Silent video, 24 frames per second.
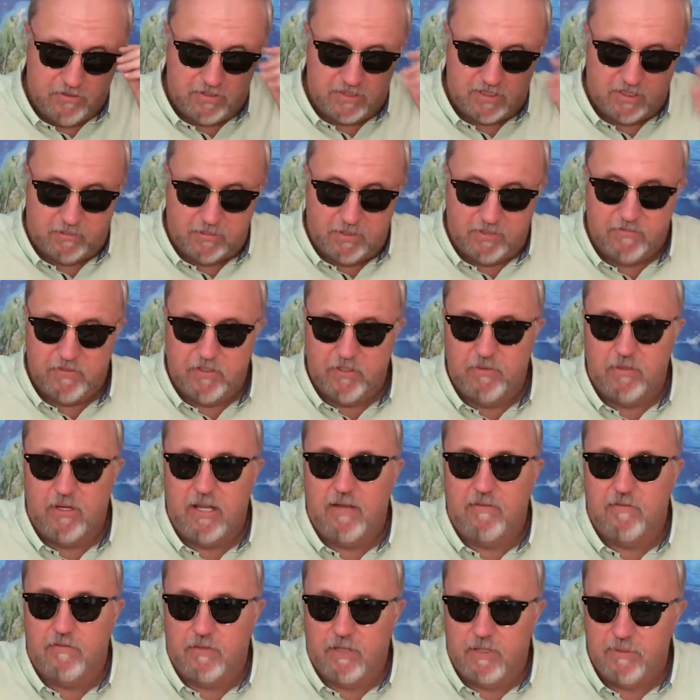Some of you
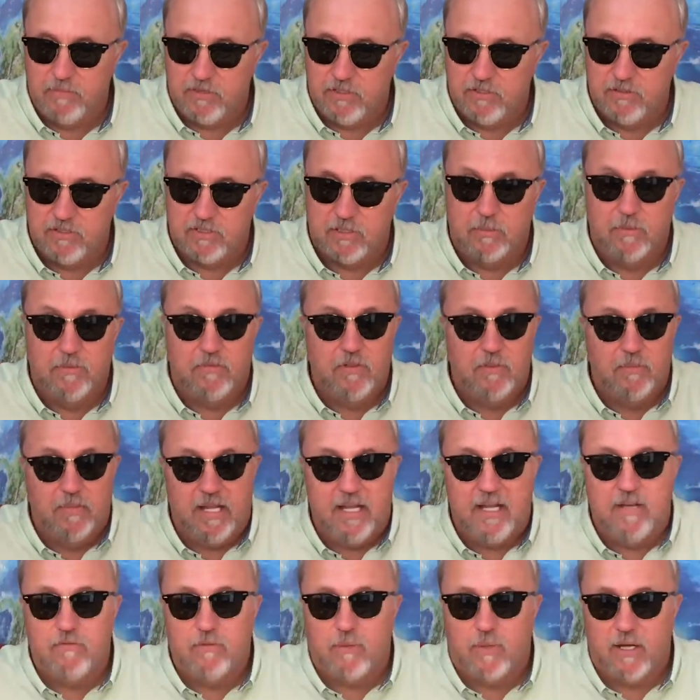have grape juice. Some of you may
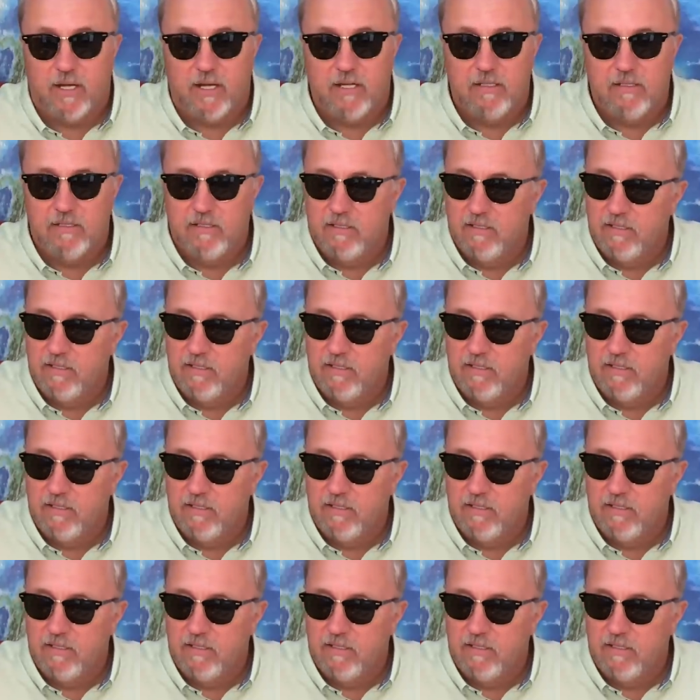have wine.